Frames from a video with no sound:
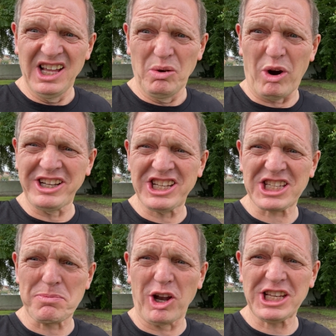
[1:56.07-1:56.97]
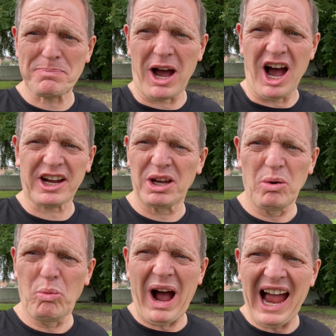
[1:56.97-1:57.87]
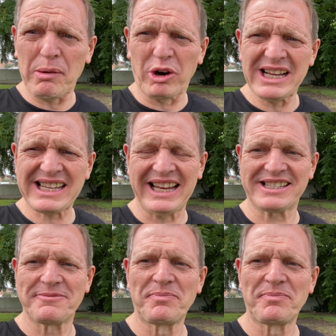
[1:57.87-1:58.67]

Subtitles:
Warrington's smallest park? Why? What is it?